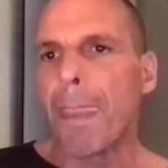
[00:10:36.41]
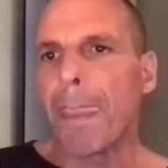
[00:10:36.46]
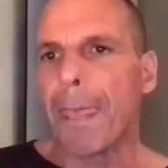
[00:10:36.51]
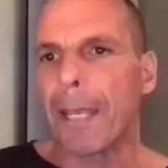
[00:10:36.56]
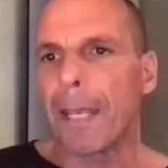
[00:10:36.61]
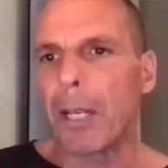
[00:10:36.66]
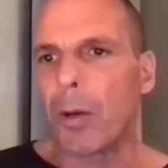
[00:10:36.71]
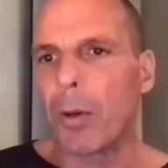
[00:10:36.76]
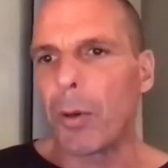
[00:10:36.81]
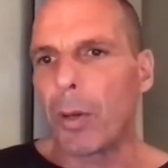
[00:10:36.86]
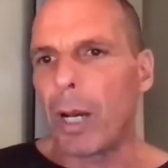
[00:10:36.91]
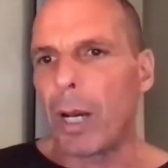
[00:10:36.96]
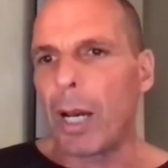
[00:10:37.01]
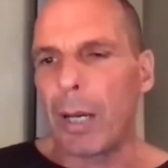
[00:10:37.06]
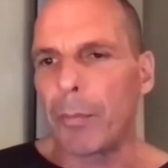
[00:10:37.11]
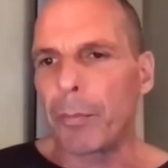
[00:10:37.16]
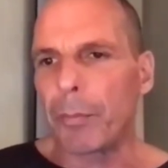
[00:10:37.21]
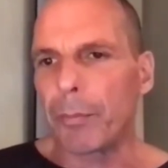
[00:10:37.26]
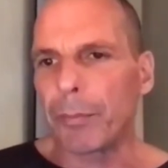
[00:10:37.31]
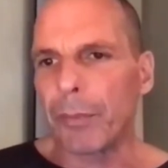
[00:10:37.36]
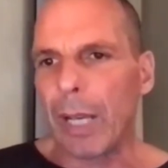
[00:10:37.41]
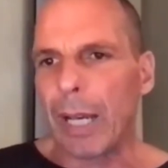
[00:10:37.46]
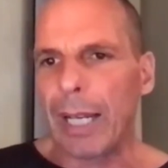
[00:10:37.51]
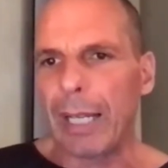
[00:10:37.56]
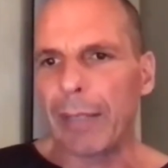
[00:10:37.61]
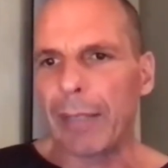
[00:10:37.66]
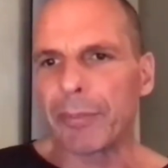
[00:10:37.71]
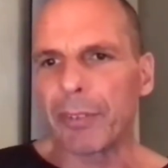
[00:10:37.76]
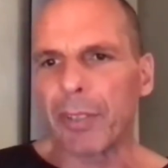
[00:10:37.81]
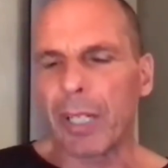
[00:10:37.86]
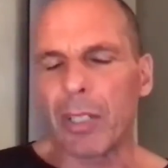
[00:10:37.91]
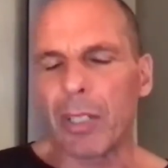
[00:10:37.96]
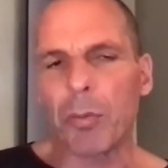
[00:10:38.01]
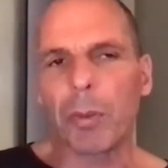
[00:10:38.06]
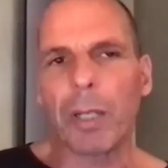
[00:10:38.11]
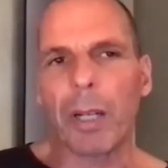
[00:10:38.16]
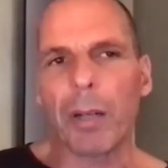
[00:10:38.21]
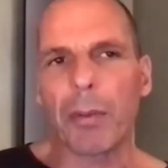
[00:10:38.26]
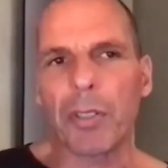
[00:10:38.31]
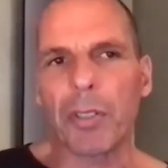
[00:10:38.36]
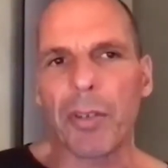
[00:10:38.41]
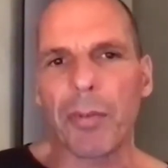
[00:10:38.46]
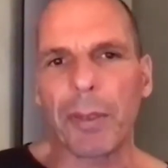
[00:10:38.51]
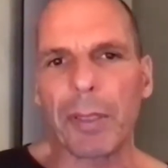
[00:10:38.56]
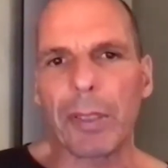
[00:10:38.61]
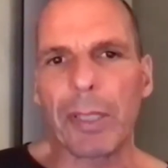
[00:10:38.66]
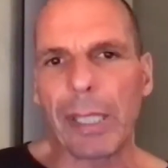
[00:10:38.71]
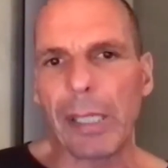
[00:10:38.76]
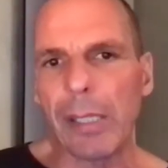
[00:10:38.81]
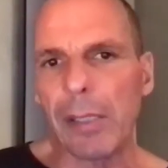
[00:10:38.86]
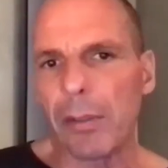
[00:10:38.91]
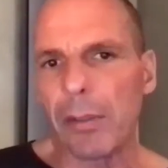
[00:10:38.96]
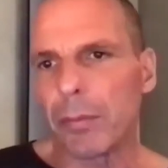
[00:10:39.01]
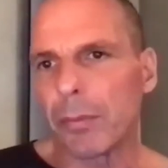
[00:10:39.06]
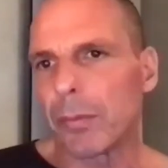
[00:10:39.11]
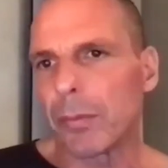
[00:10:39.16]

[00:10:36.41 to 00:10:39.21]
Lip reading: you know, I left Greece when I was 17.